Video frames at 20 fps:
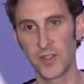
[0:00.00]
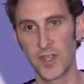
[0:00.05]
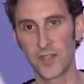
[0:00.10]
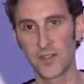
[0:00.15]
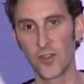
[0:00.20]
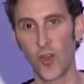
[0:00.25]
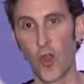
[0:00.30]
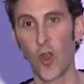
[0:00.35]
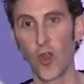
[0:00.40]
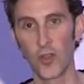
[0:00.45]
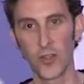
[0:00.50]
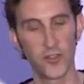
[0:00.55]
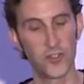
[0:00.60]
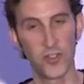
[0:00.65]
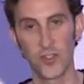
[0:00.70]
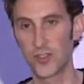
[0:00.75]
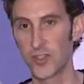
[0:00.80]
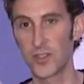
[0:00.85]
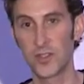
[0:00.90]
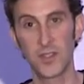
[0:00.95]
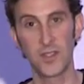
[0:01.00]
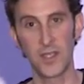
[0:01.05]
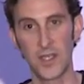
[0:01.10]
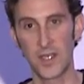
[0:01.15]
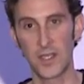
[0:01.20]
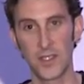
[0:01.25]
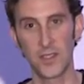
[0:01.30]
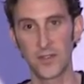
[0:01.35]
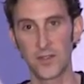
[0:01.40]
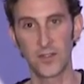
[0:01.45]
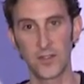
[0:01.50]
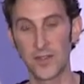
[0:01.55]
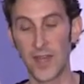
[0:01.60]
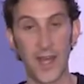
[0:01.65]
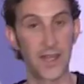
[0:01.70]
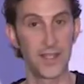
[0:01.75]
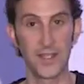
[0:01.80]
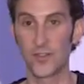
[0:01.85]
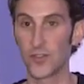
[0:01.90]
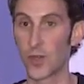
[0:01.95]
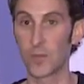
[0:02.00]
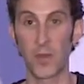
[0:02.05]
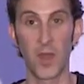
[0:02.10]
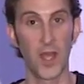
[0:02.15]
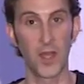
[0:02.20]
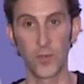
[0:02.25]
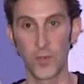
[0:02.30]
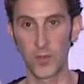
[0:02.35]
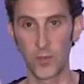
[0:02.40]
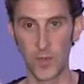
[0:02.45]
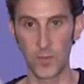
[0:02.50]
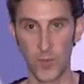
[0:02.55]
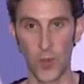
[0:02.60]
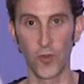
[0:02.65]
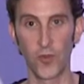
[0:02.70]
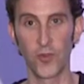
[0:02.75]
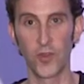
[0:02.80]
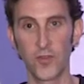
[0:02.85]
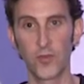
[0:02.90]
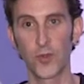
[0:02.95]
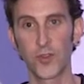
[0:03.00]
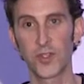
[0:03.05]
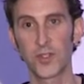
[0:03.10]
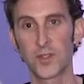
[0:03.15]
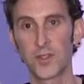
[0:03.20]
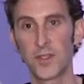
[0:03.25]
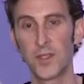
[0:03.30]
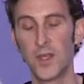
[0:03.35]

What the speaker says: That's our decision, and it's not his or mine. We both live with it.